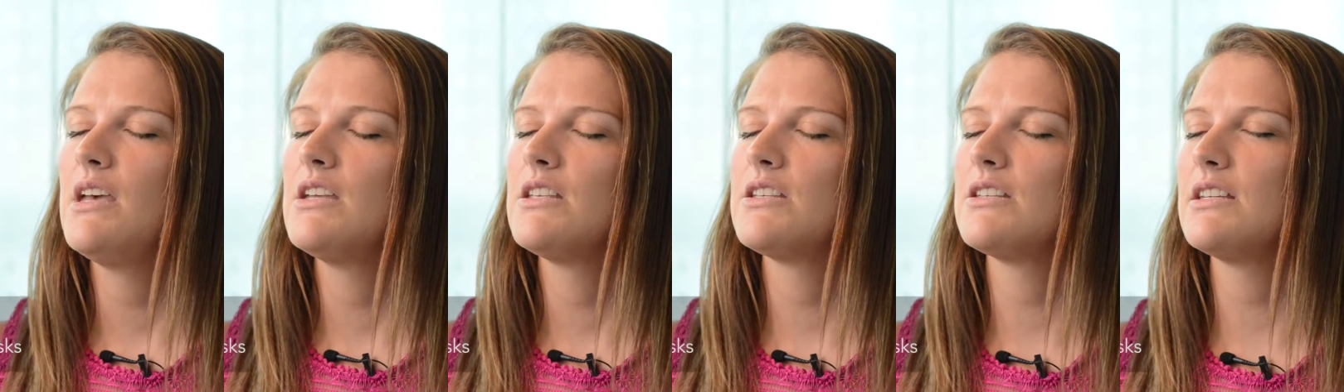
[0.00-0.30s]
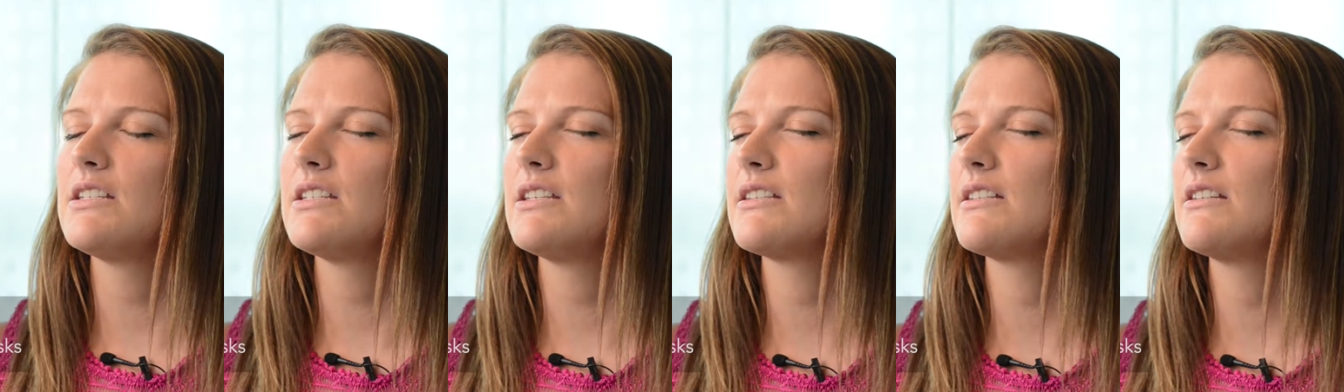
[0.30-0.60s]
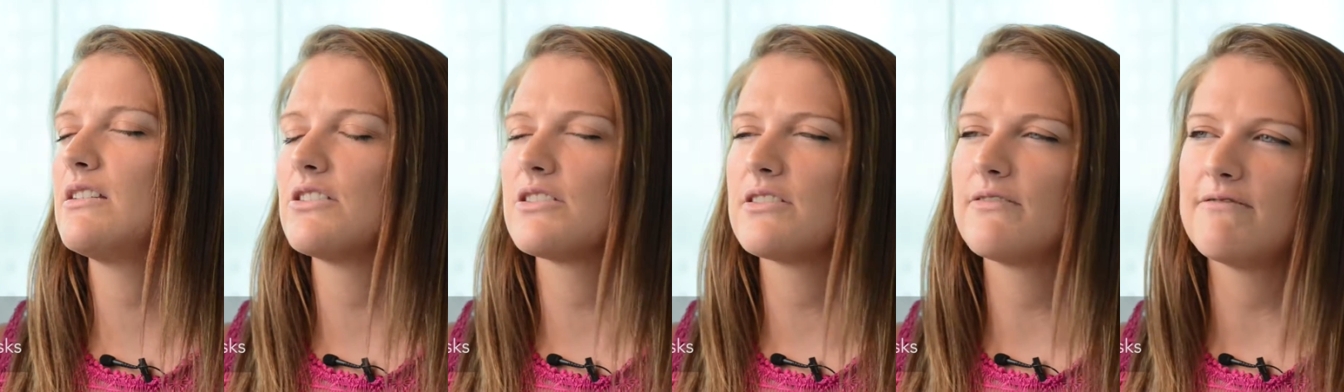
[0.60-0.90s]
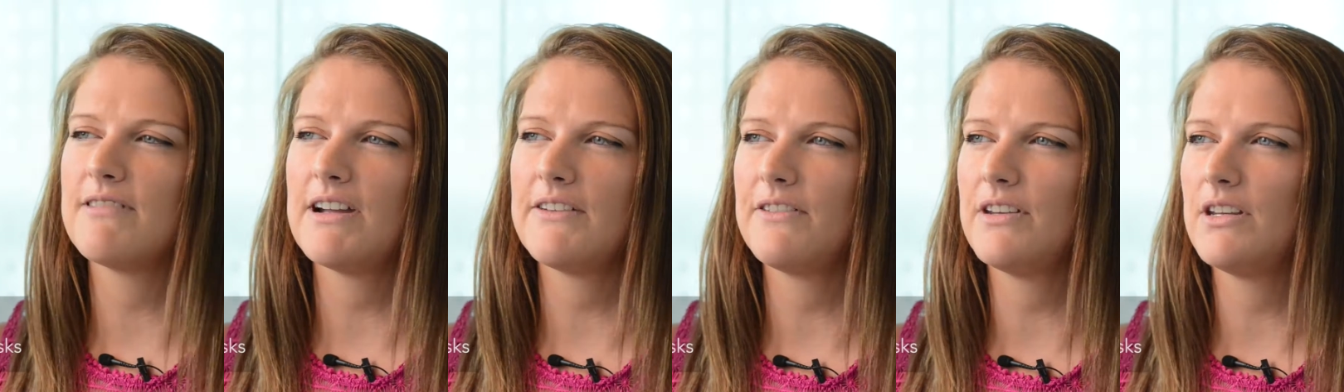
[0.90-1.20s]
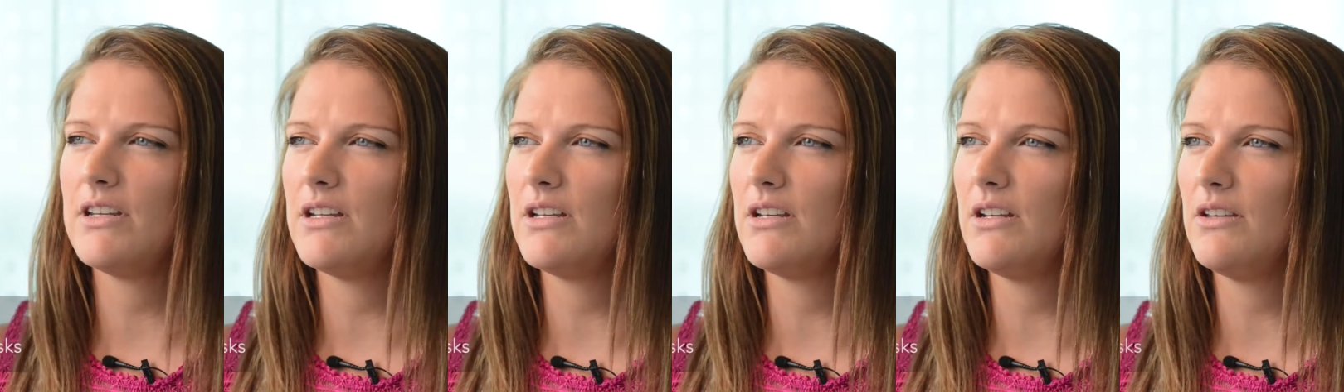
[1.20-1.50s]
So this is loss of
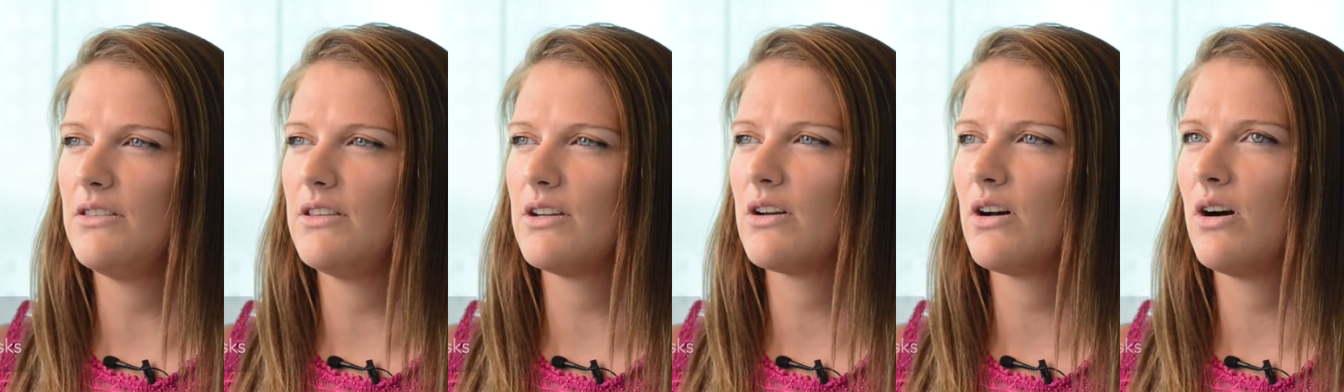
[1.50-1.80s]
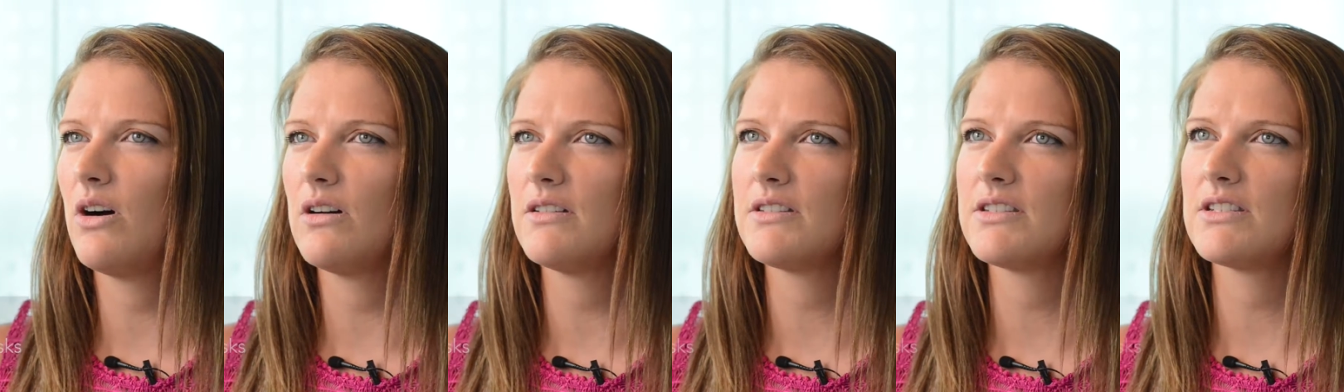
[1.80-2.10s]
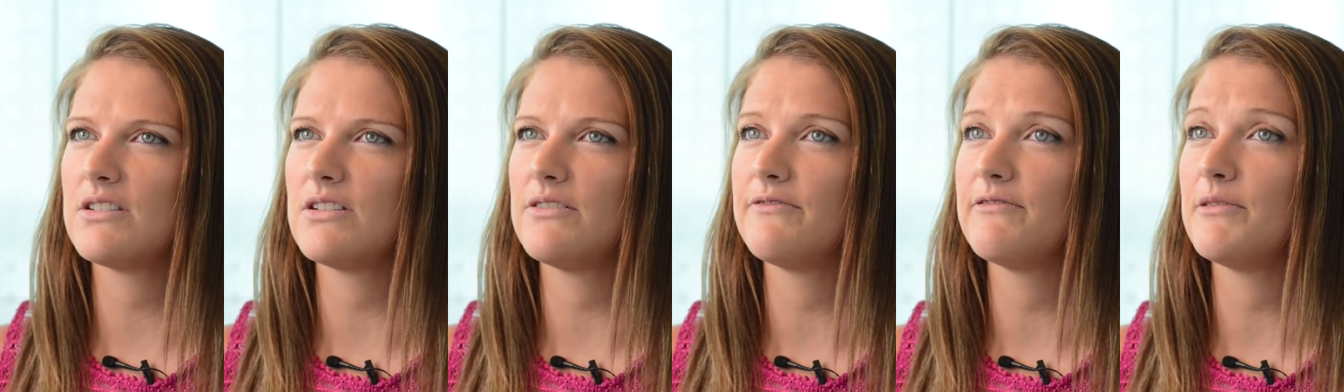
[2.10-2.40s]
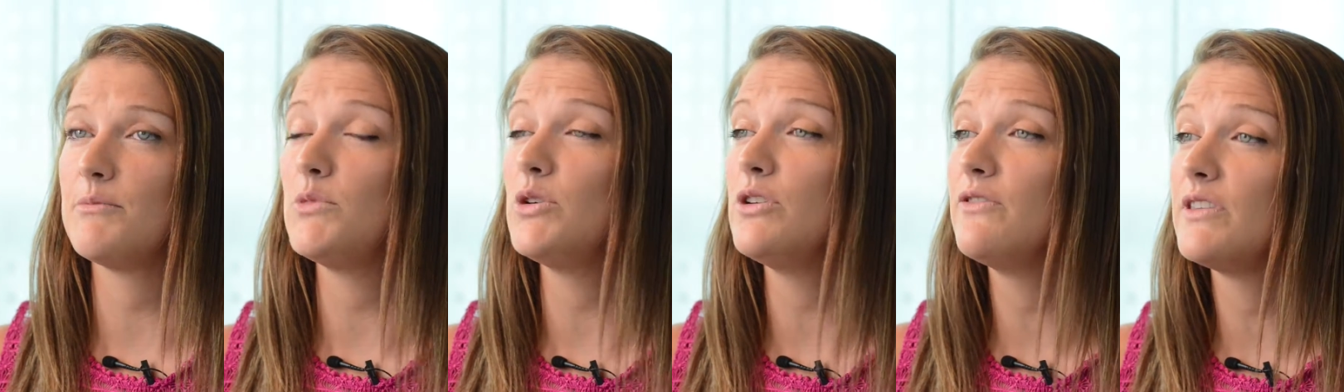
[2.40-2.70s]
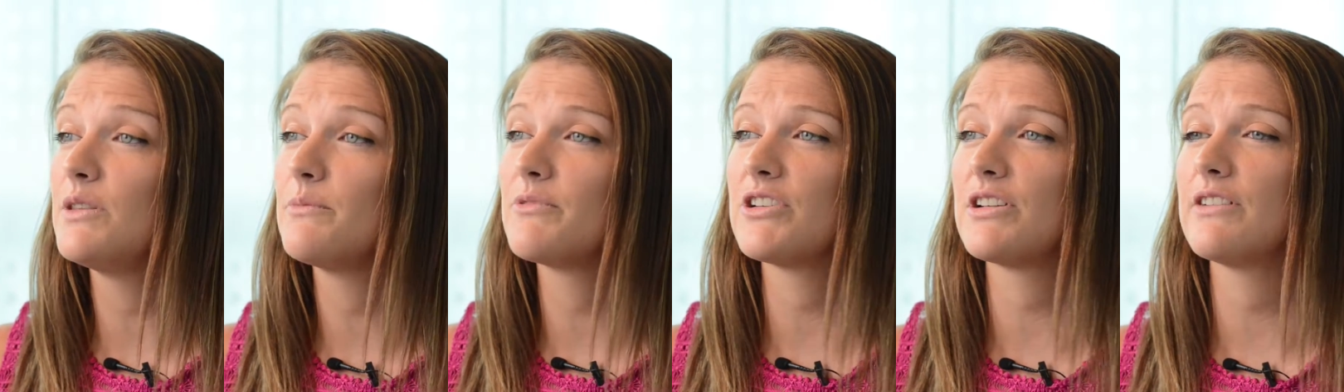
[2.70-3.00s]
revenue, the cost of
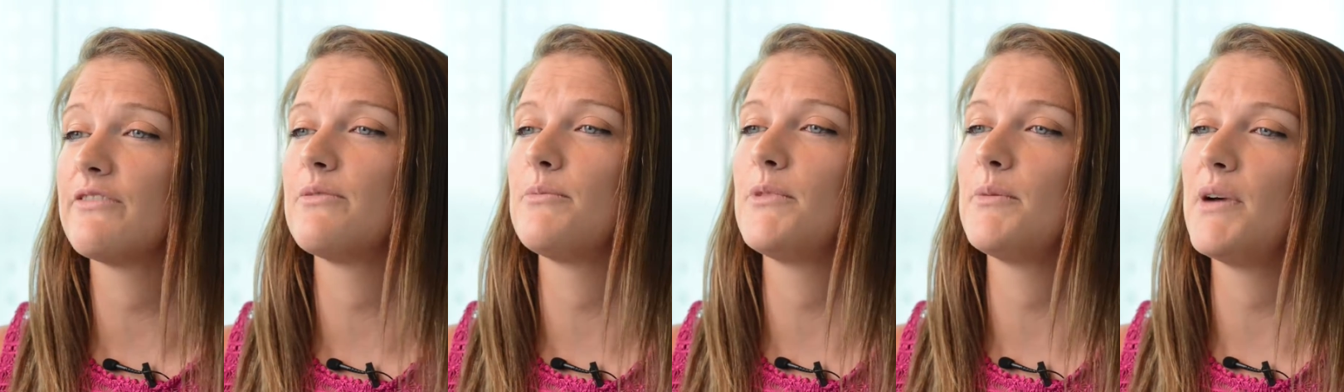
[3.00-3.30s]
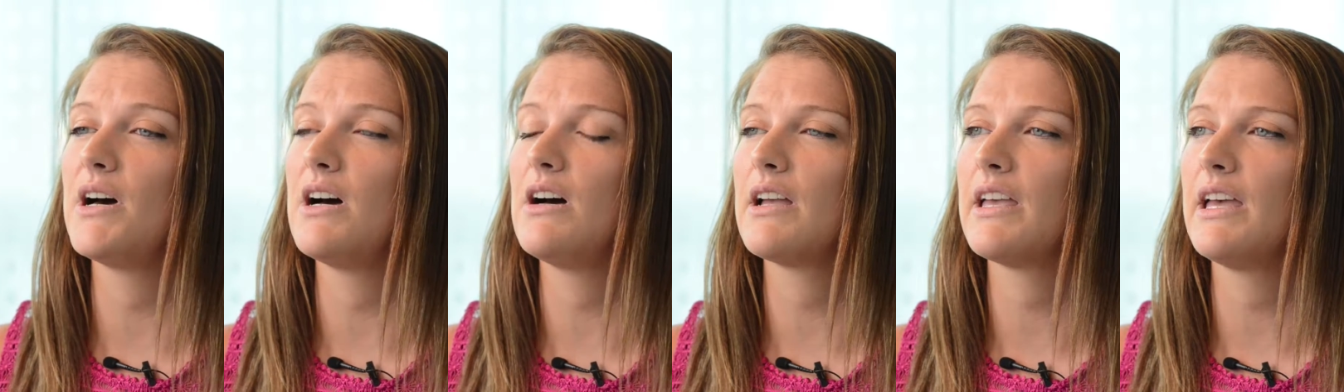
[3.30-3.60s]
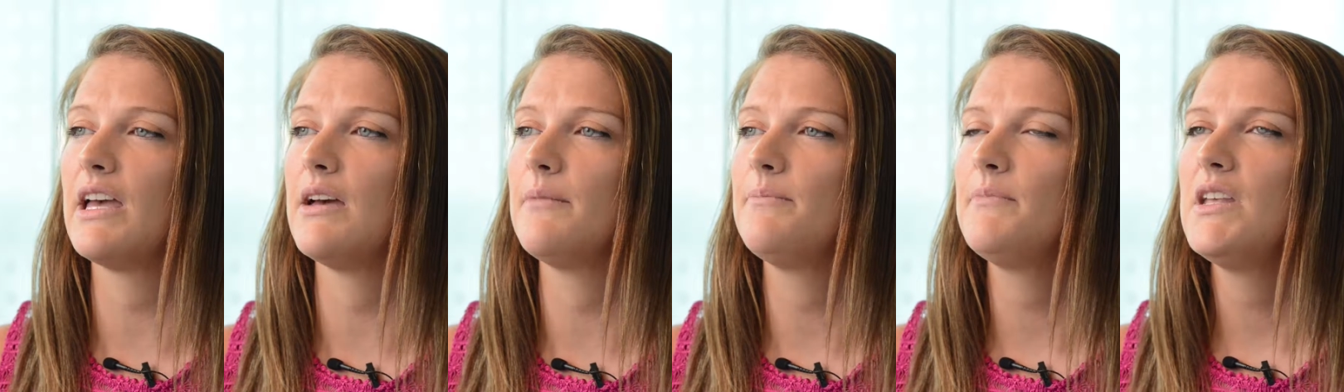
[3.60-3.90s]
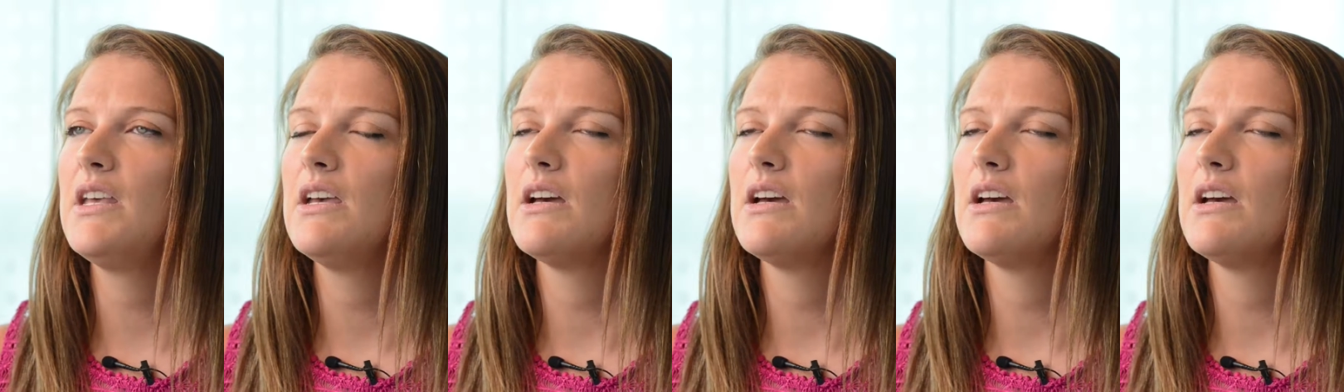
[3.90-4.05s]
removing the product from the market,